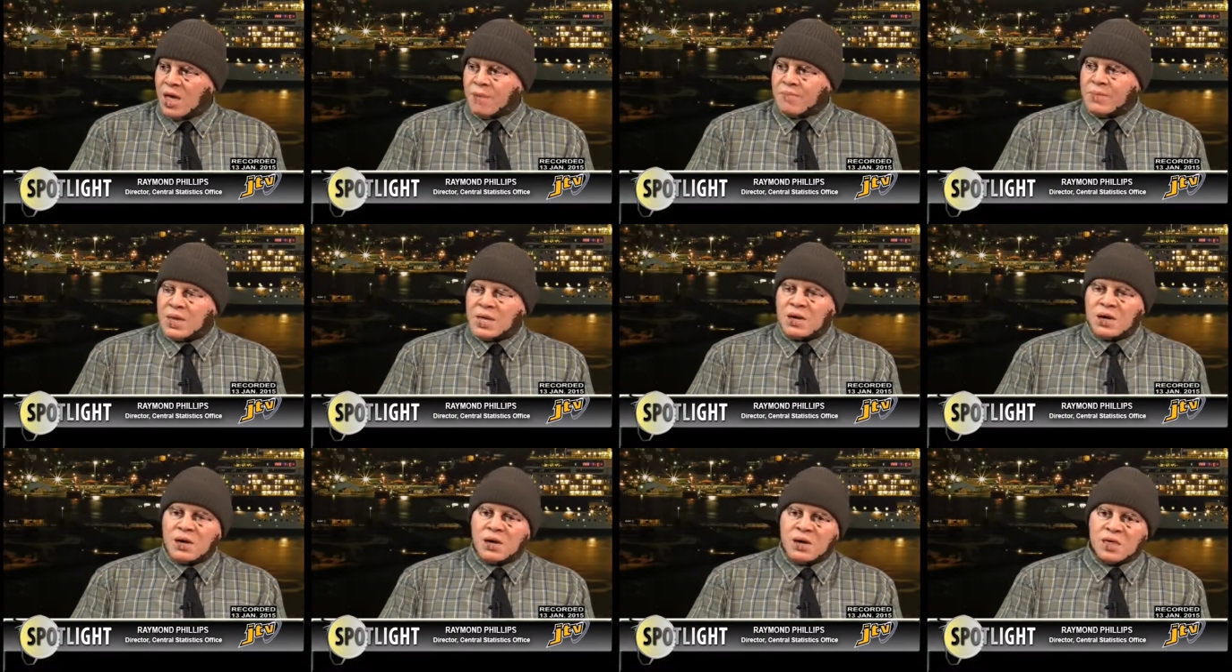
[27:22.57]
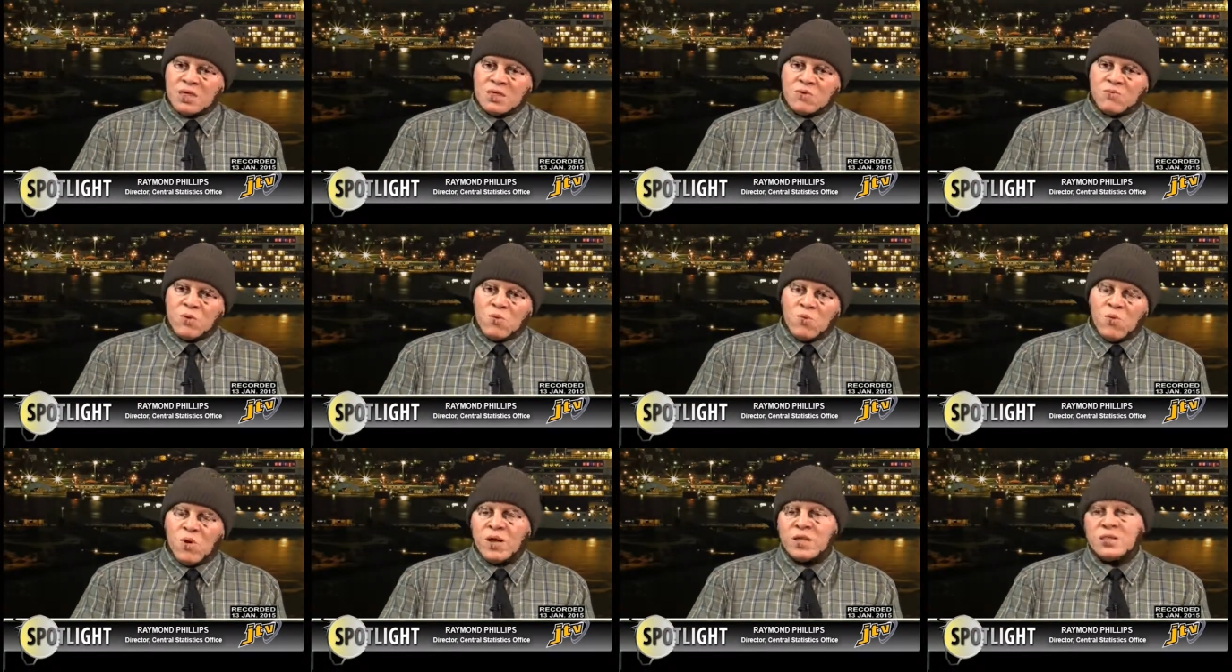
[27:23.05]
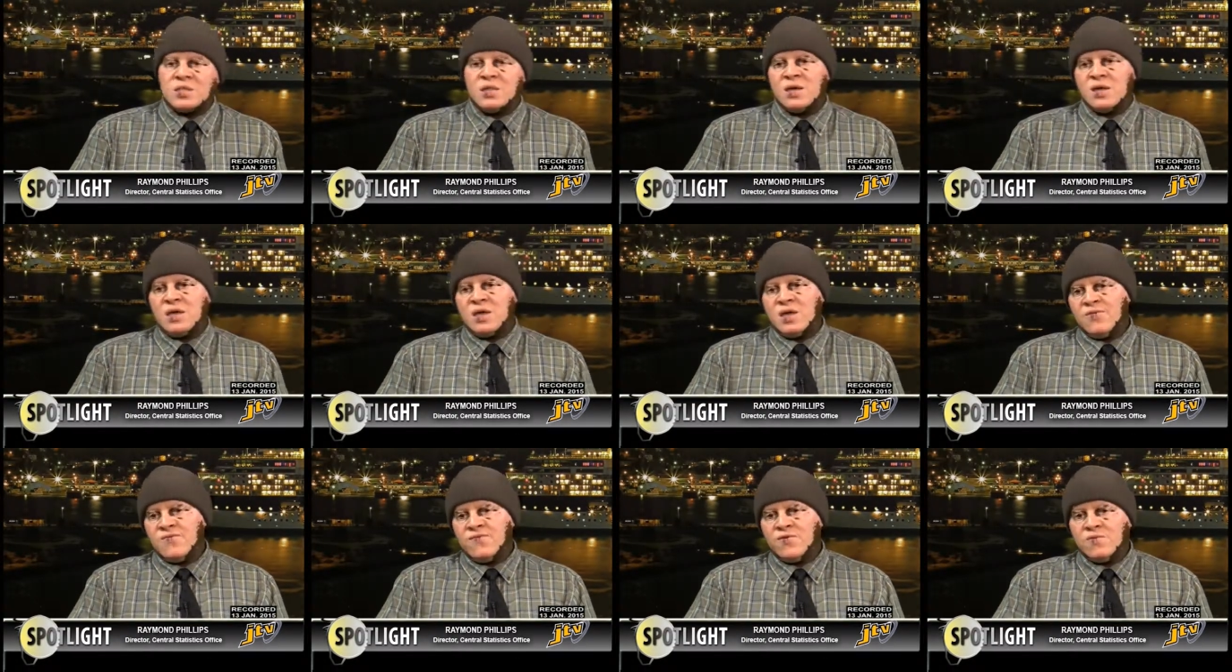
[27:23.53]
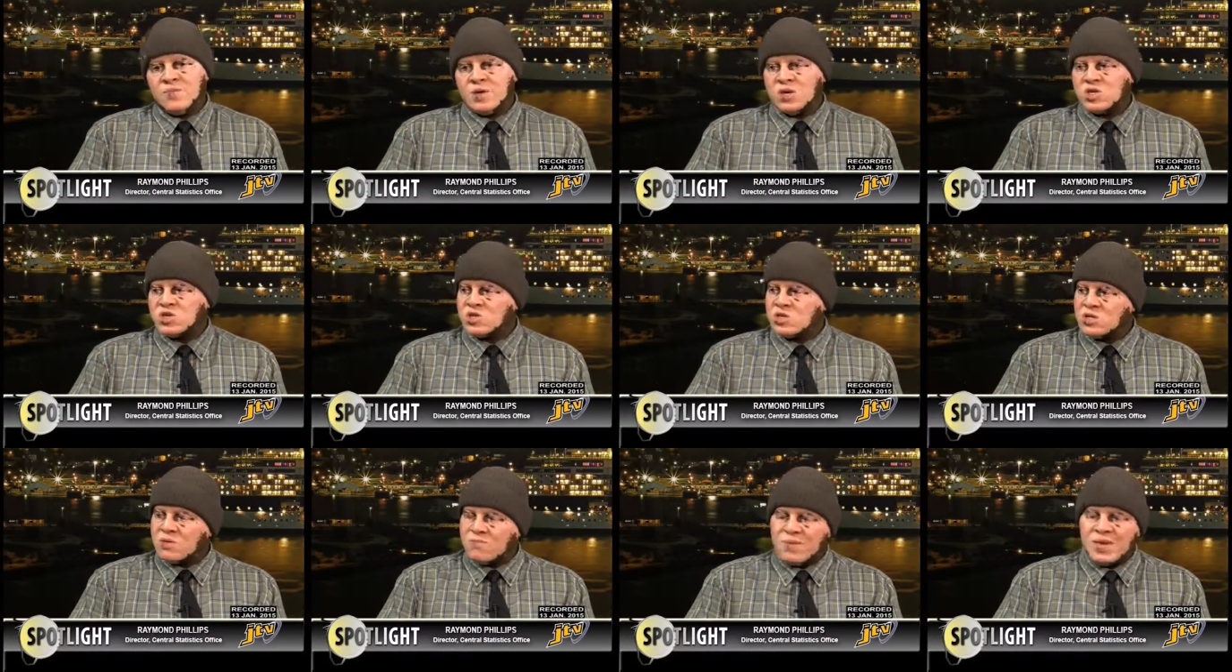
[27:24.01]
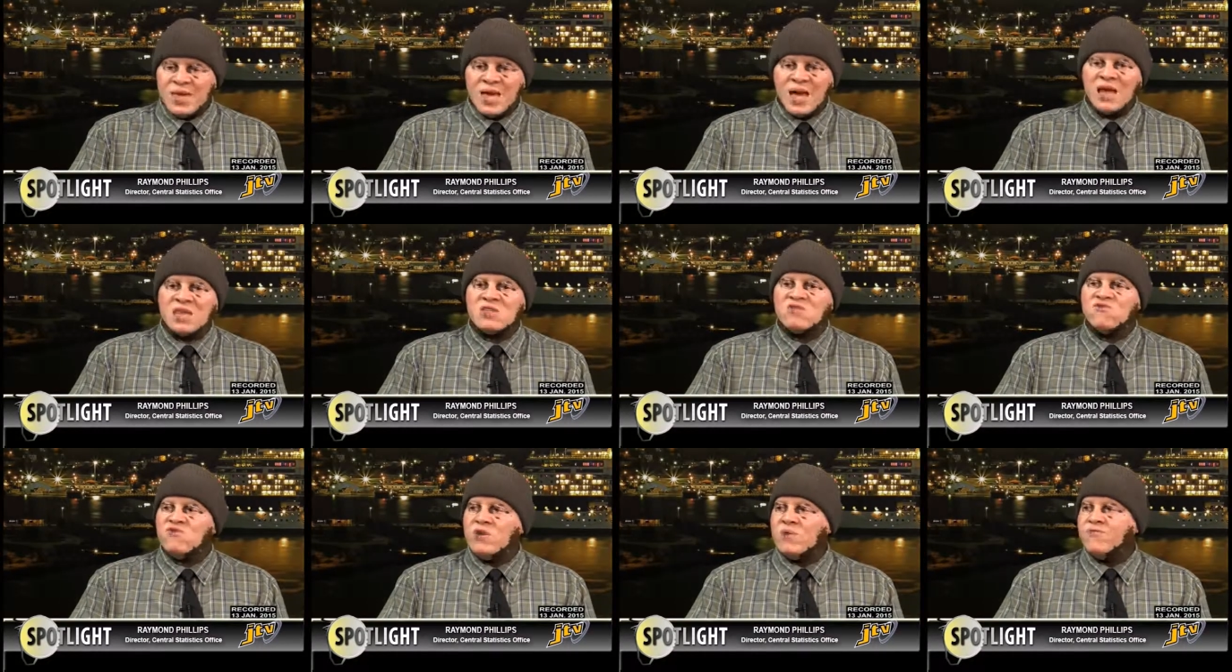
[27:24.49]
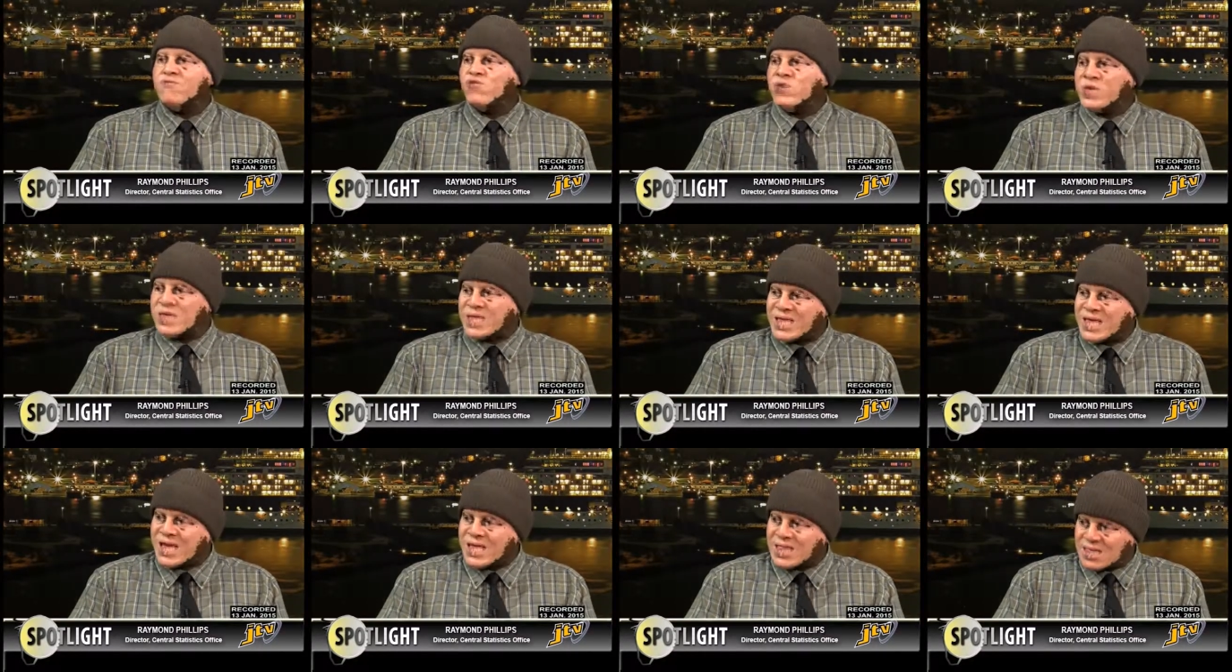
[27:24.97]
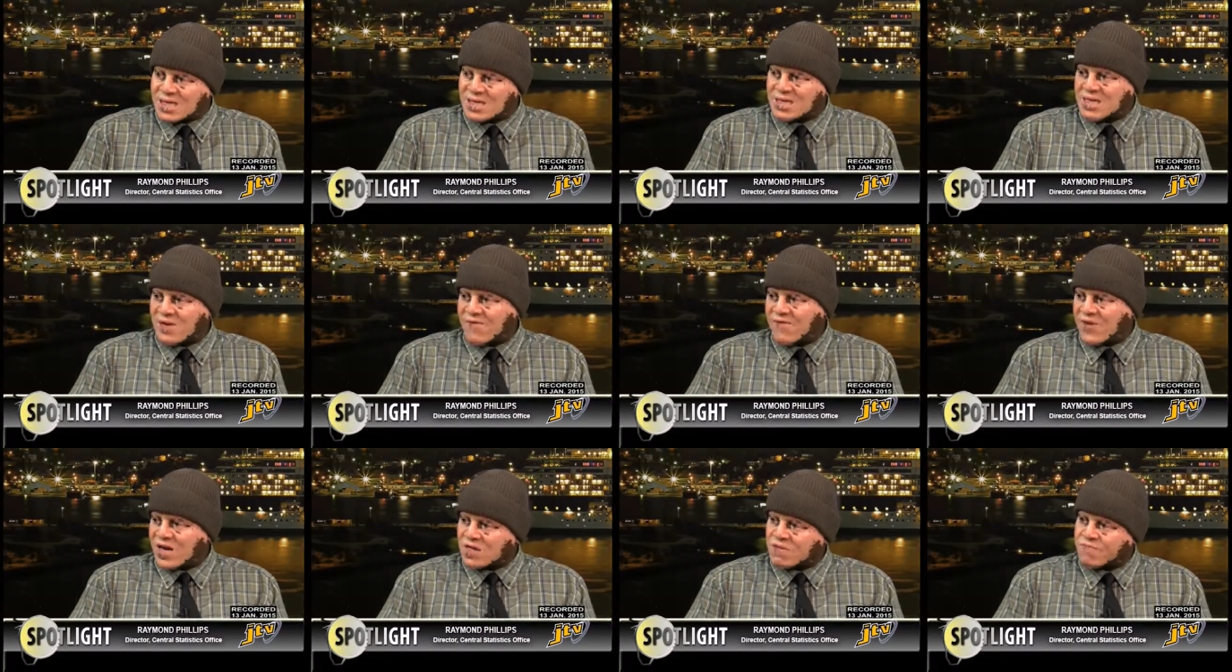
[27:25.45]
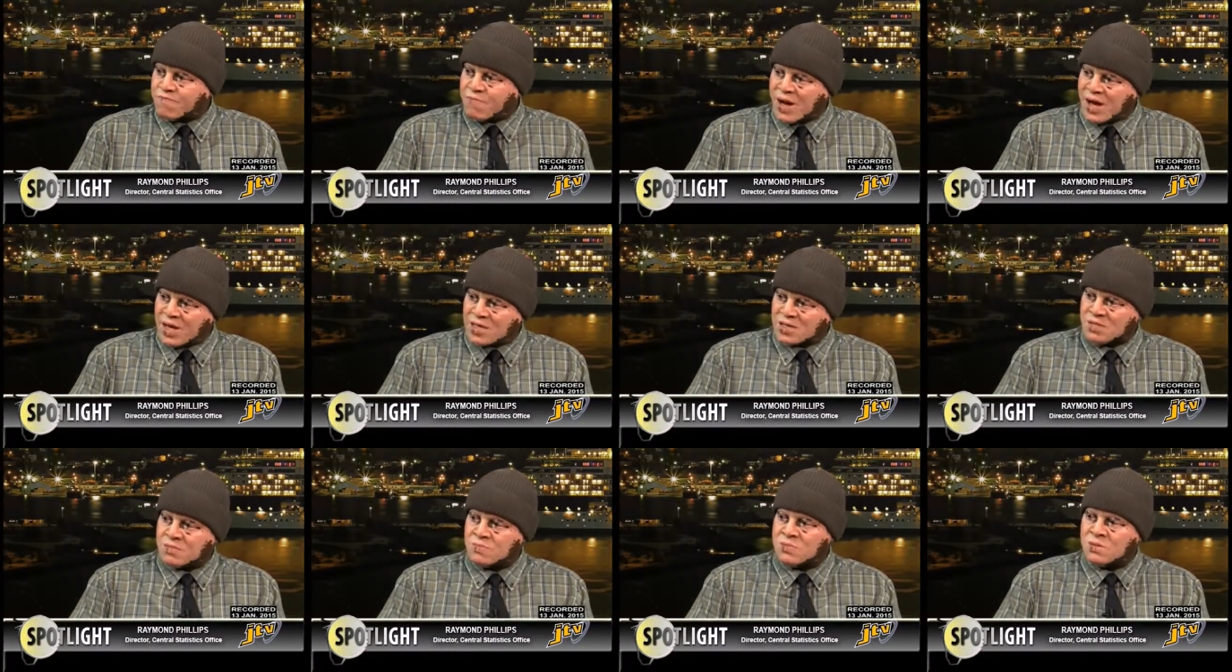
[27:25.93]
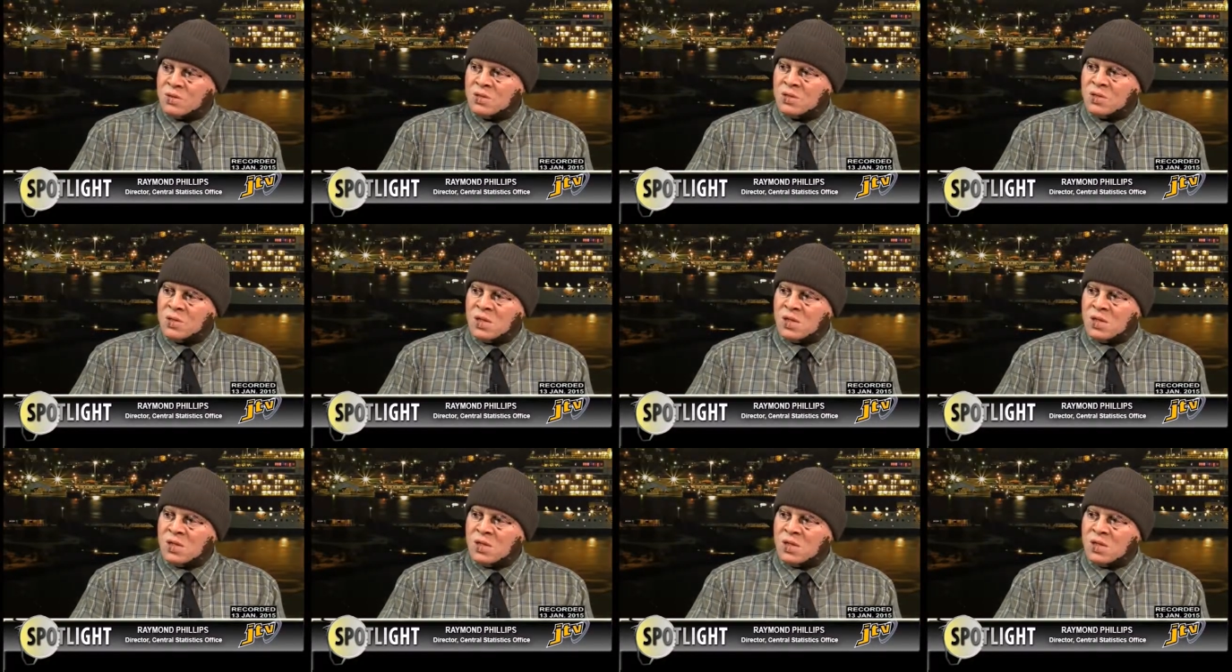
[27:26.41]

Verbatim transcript: because we want the information to be as representative as possible.